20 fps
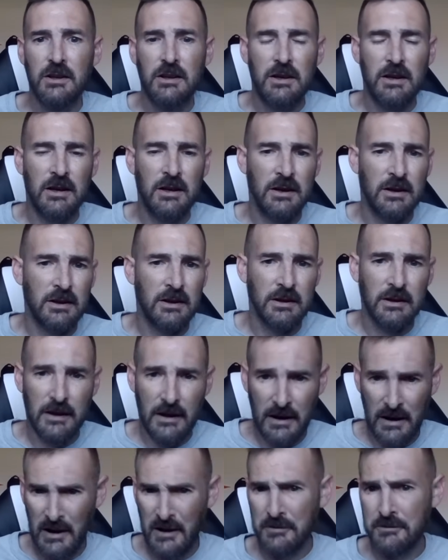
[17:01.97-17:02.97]
And
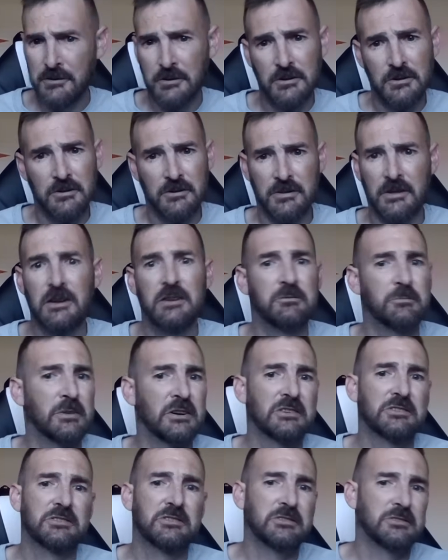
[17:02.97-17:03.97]
after they
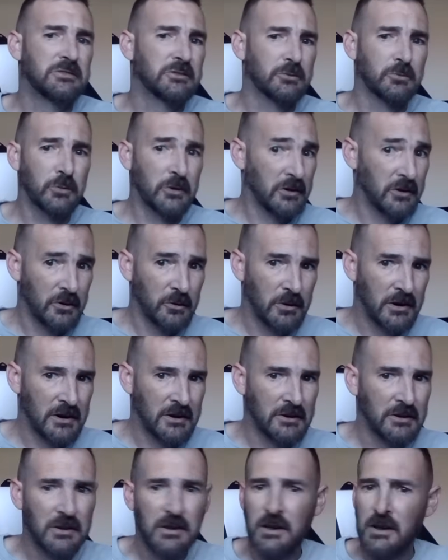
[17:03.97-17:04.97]
busted your window
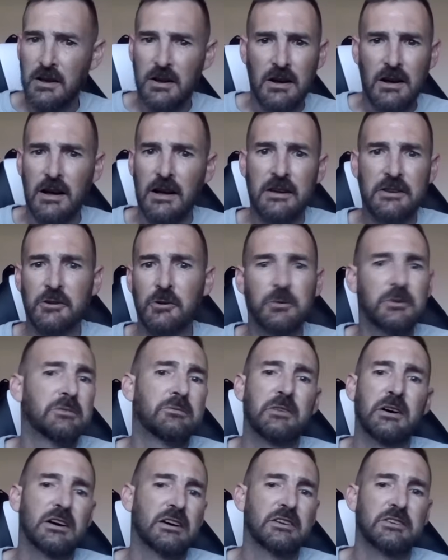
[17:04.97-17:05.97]
out, I don't
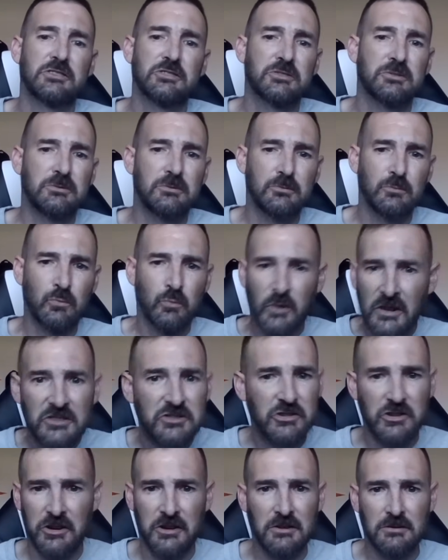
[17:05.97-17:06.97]
advise
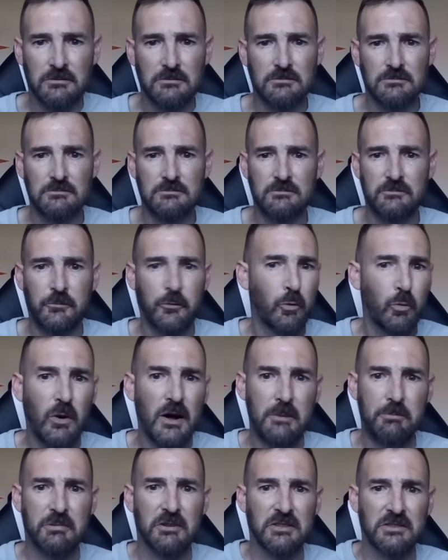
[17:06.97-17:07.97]
reaching for
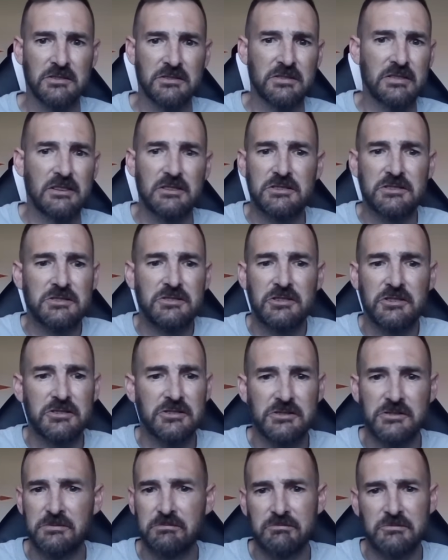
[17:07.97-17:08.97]
weapons. That's
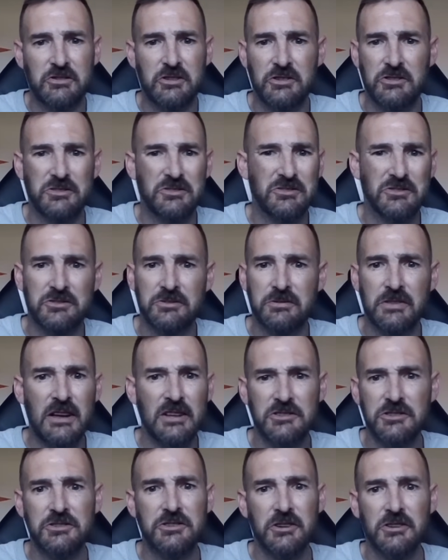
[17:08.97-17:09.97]
just, just,
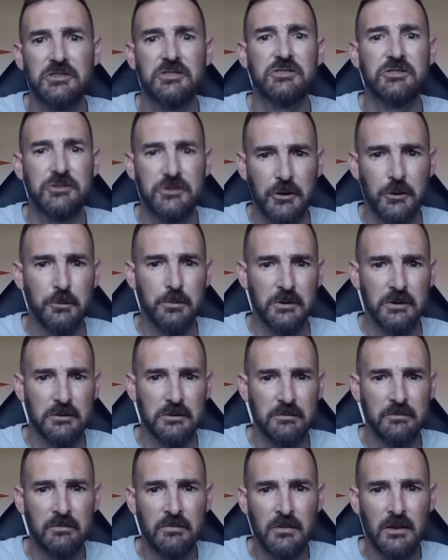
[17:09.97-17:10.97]
that's just stupid.
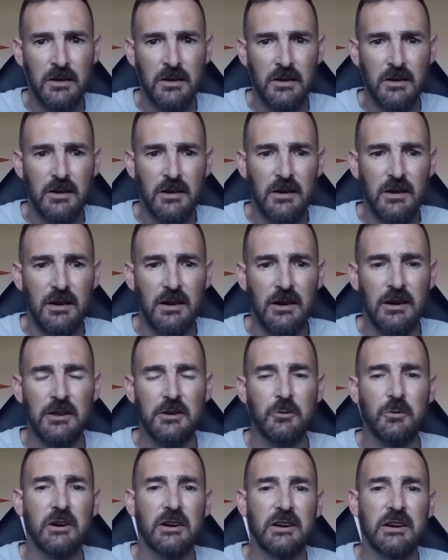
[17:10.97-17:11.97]

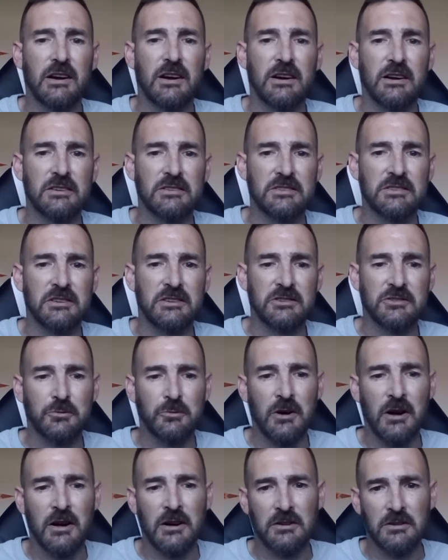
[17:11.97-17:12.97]
Anyway, guys, it's
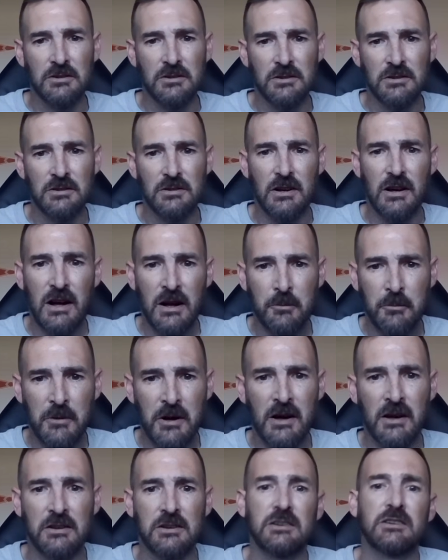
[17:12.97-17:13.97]
Wrangler. I'm
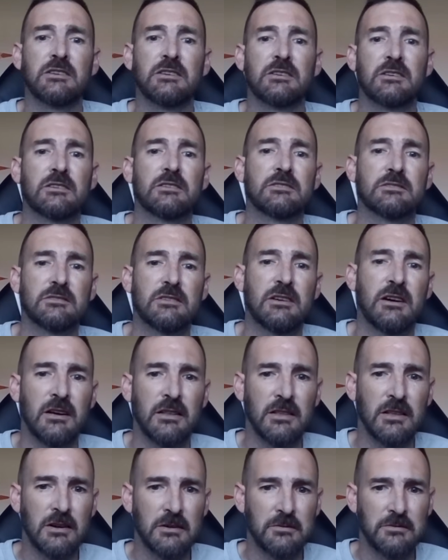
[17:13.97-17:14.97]
out of here. I
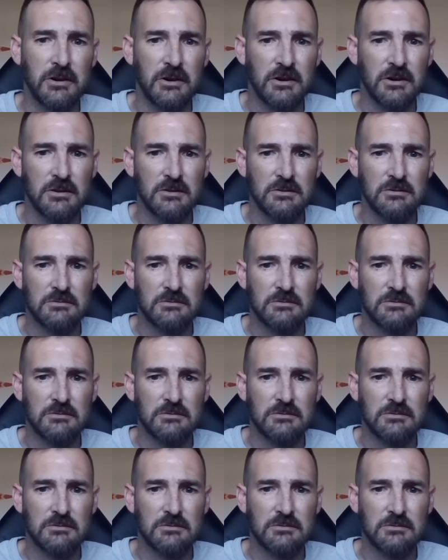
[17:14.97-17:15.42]
love y'all.